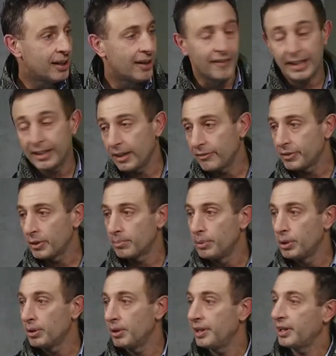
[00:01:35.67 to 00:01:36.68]
Right after
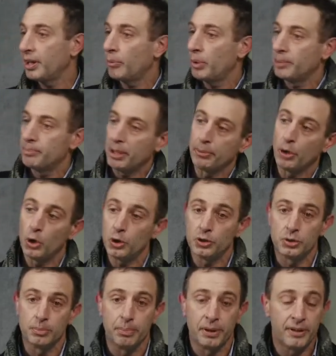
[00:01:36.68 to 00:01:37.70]
Berlin, I will be going
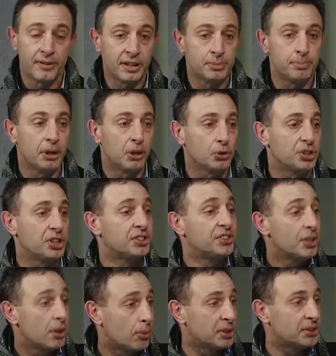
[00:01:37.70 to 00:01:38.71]
to Paris, because at
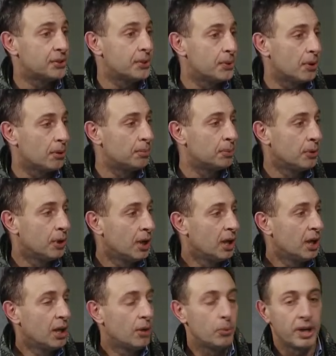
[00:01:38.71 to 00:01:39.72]
Zero Waste Europe,
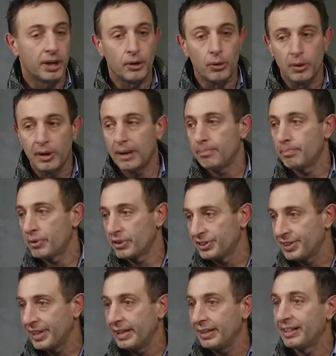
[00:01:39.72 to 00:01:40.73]
we are going to
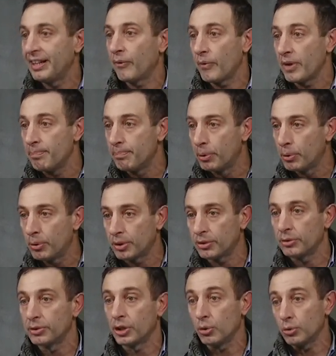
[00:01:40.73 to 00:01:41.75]
present a report
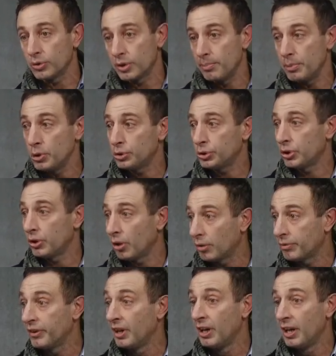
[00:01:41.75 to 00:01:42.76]
on the contribution
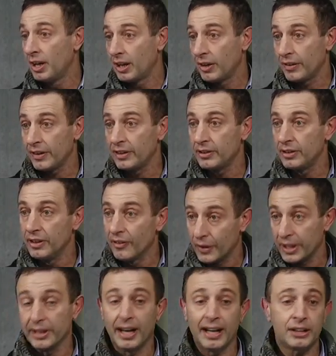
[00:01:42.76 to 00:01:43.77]
of
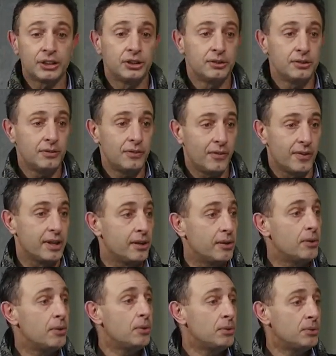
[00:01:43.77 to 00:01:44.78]
reduction,
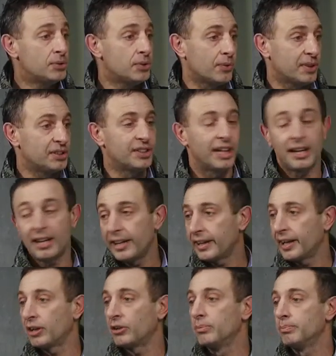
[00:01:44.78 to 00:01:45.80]
reuse, recycling
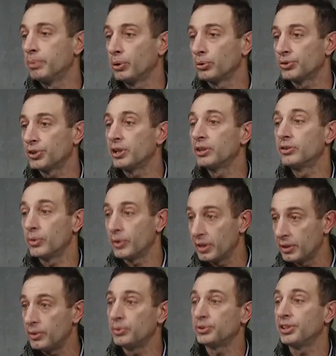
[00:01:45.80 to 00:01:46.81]
and composting to
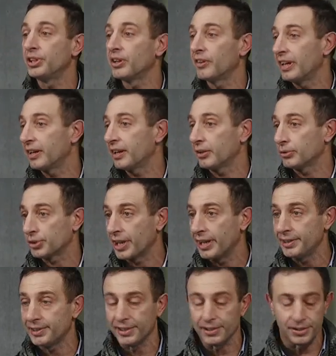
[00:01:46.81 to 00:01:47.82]
reducing greenhouse
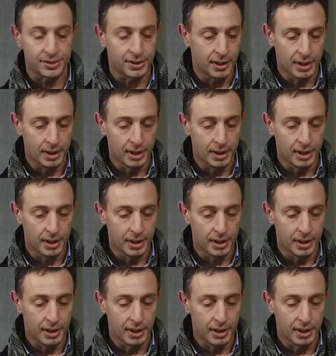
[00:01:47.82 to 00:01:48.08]
gases.